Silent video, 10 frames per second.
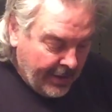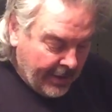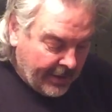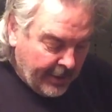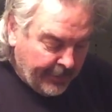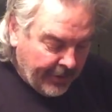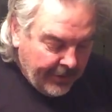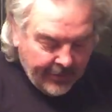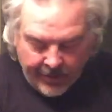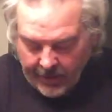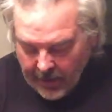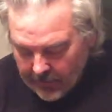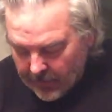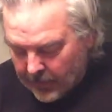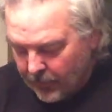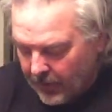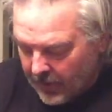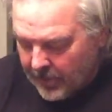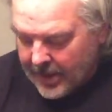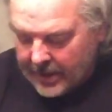It clips easily from the front of
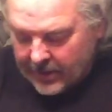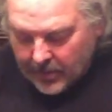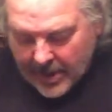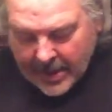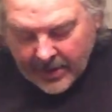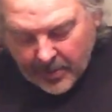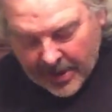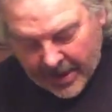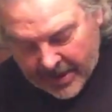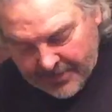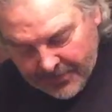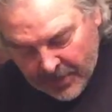the bag to the back of the bag.